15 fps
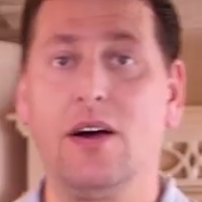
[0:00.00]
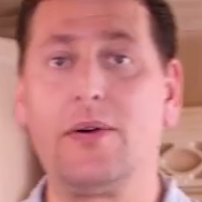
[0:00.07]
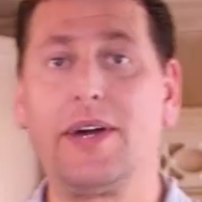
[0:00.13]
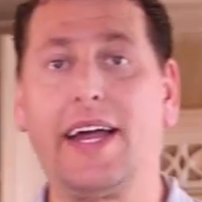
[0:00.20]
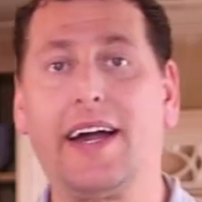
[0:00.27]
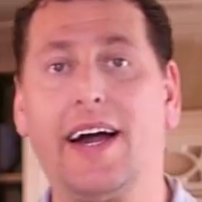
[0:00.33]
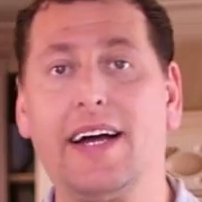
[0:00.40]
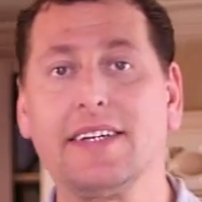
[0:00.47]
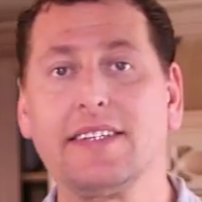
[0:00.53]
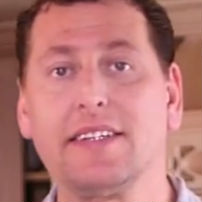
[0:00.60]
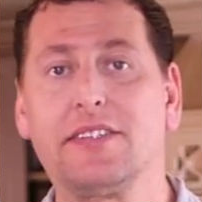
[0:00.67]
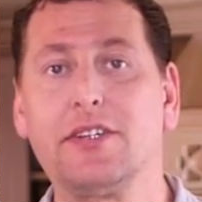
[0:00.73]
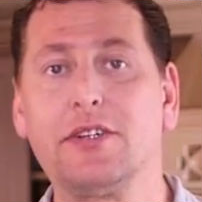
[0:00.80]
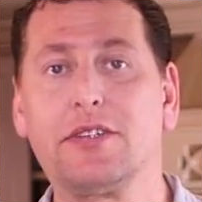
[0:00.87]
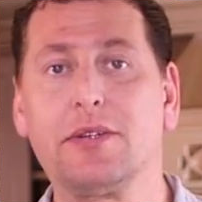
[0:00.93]
Okay guys,
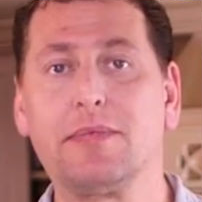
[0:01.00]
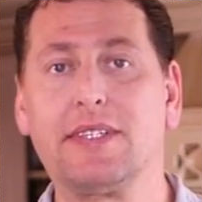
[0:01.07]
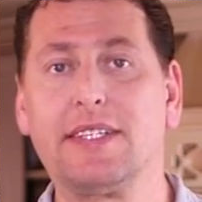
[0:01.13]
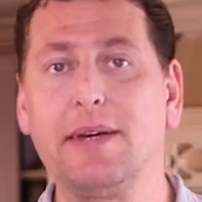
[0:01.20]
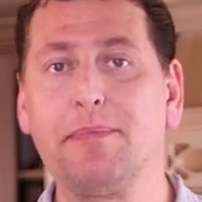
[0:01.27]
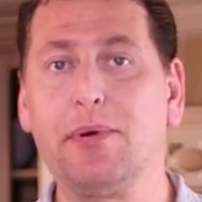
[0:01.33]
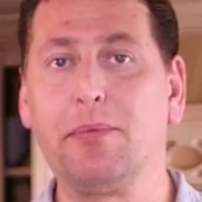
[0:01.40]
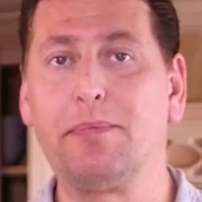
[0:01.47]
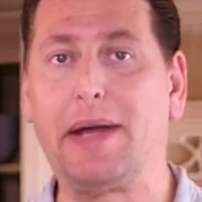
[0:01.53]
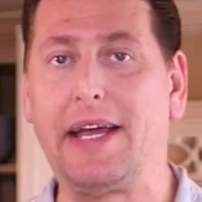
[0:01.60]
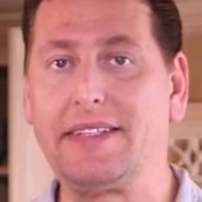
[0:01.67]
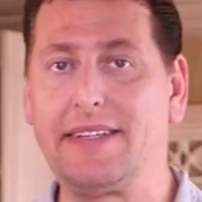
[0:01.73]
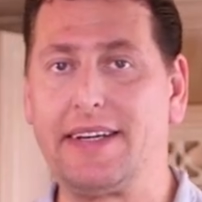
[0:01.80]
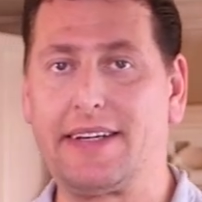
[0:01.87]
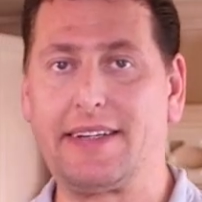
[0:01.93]
let's do some simple
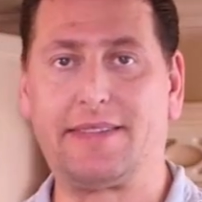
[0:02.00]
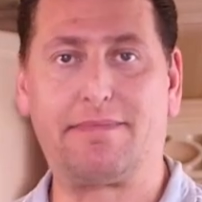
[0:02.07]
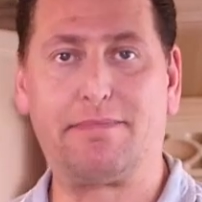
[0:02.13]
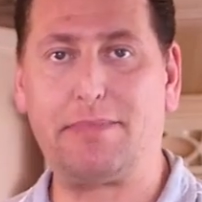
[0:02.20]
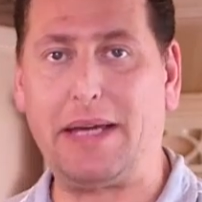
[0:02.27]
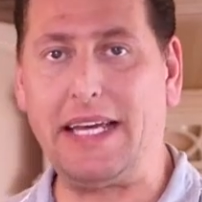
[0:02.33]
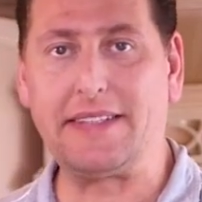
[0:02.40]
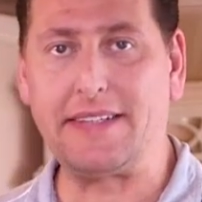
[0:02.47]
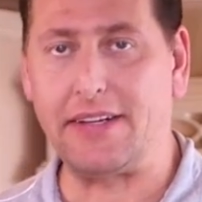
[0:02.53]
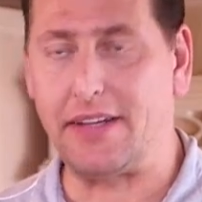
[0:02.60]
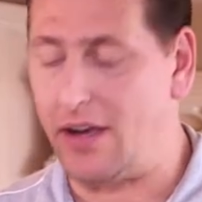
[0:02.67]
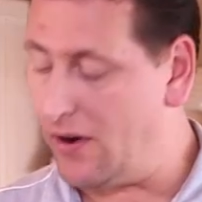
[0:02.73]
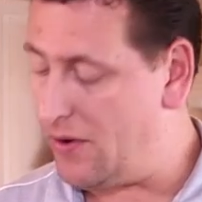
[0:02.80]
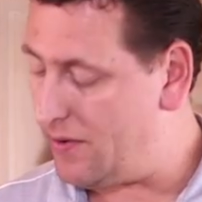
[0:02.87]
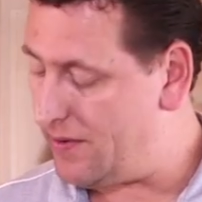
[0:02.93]
basic pizza
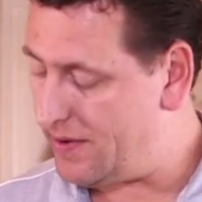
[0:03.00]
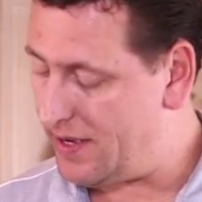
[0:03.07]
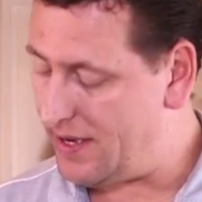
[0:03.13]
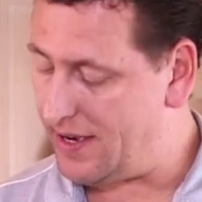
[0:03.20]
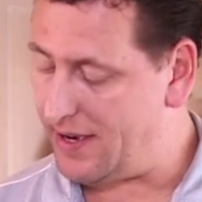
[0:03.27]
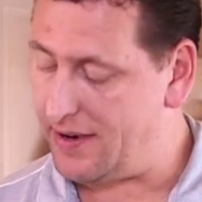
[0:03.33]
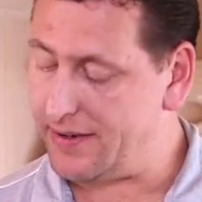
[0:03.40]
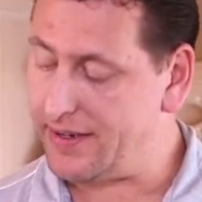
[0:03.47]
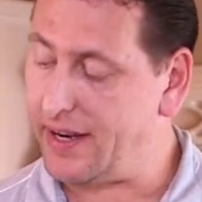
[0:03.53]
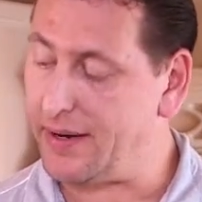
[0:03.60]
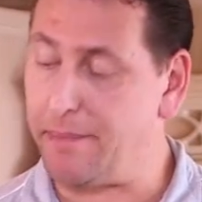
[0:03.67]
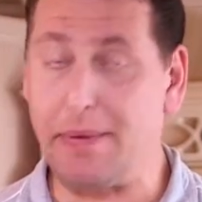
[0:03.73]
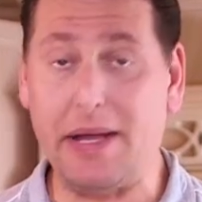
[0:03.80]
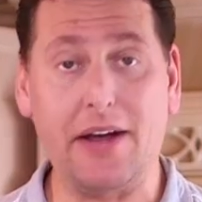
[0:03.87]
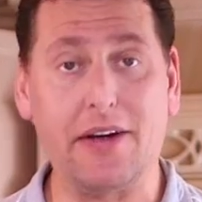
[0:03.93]
dough. Uh,
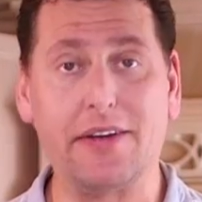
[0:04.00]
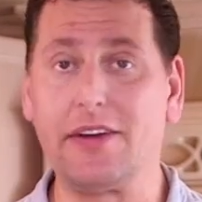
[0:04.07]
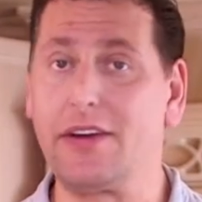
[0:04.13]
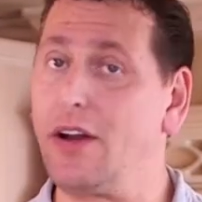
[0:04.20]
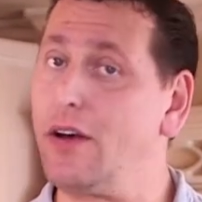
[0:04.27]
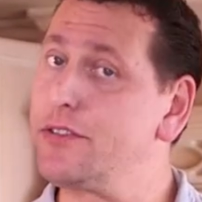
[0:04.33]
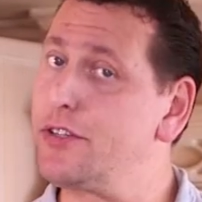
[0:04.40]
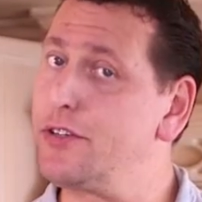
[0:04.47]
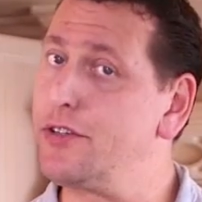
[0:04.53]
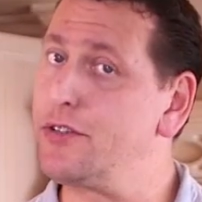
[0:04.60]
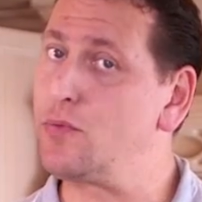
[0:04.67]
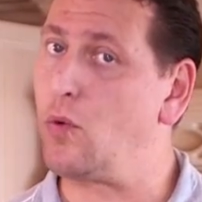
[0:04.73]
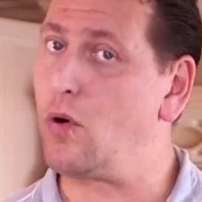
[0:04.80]
got a beer, you could also use